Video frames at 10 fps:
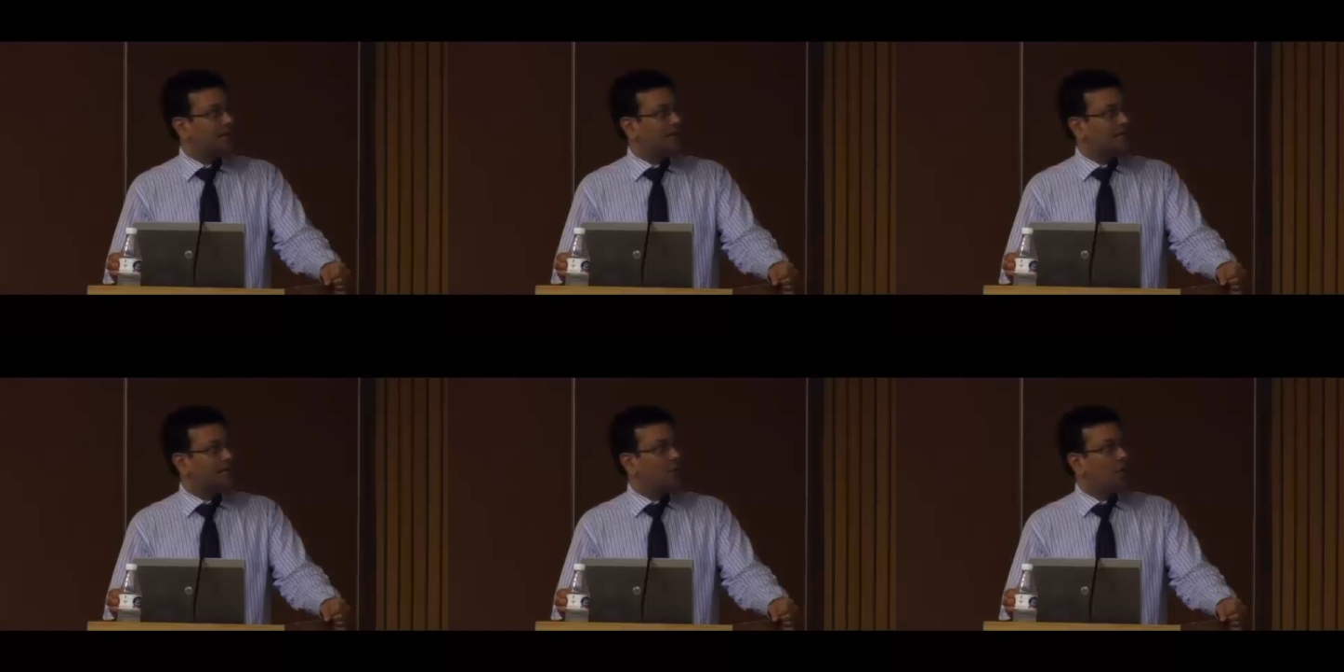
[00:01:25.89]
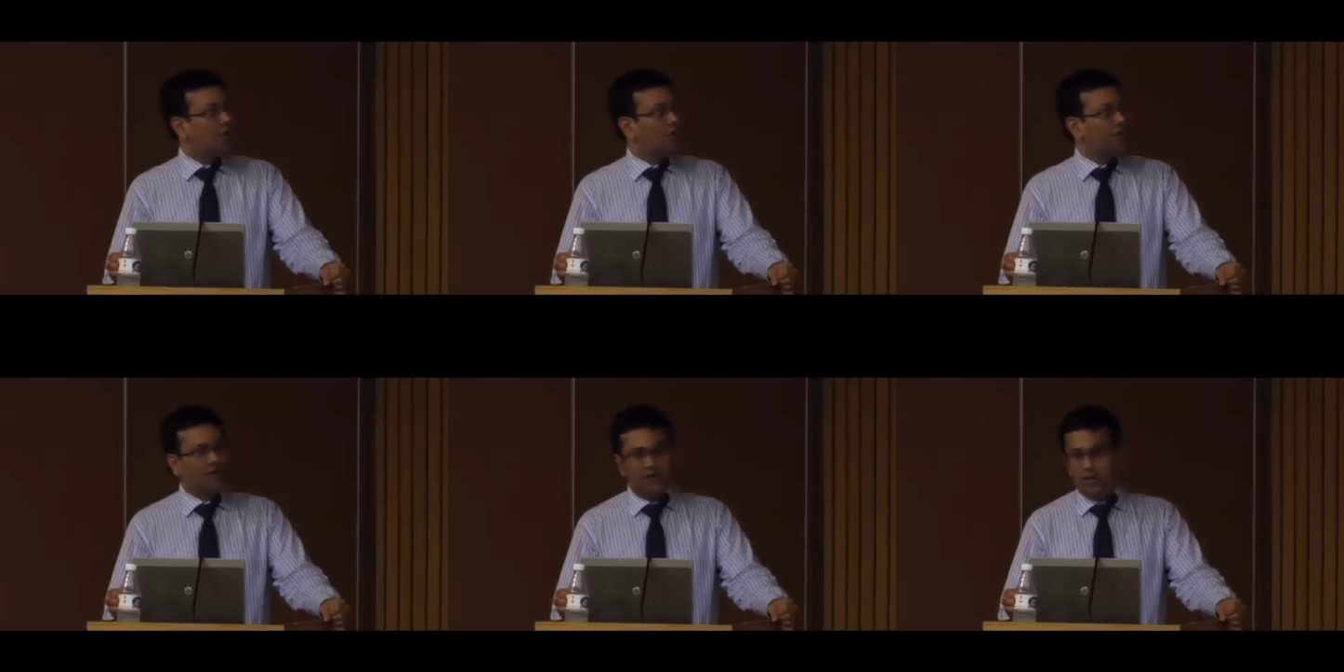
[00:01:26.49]
It's more
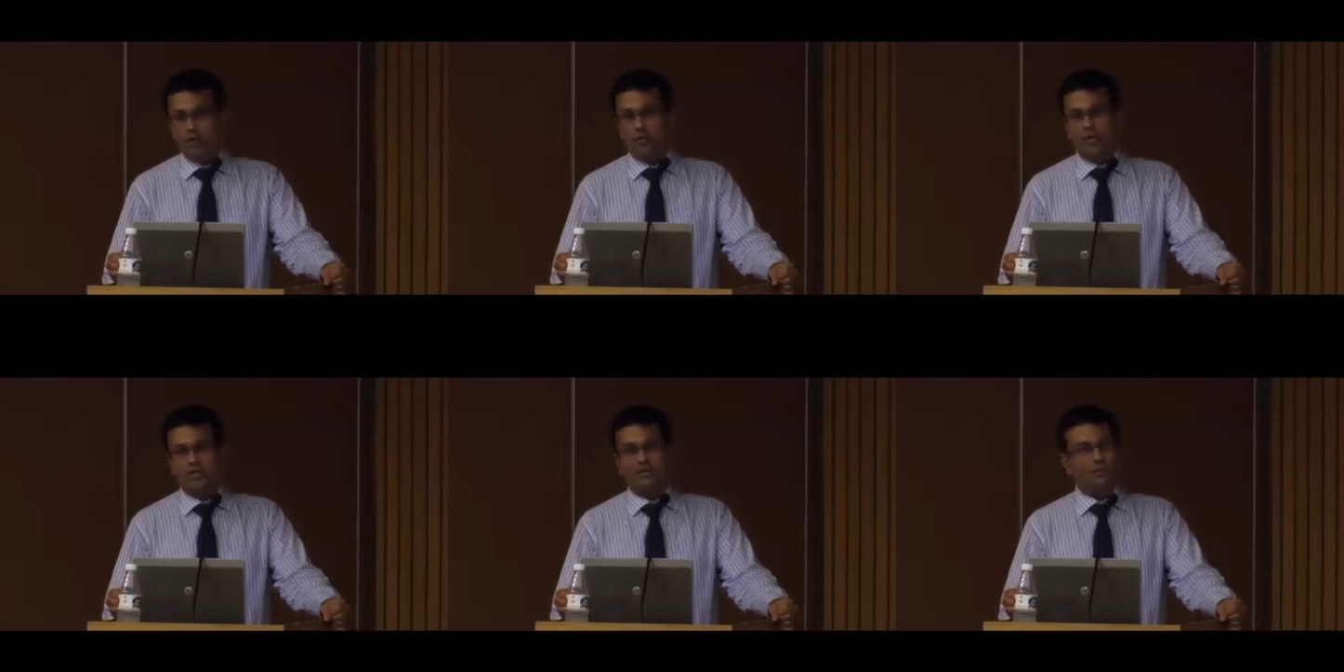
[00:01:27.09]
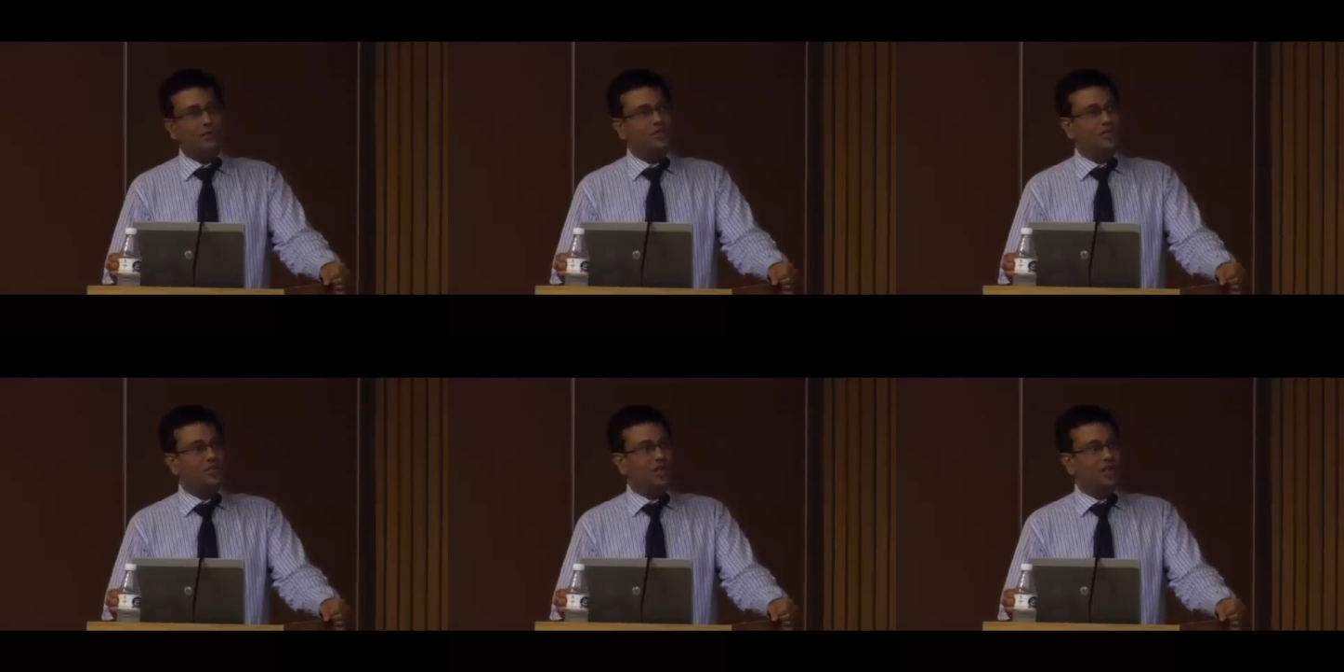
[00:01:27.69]
oriented towards influencing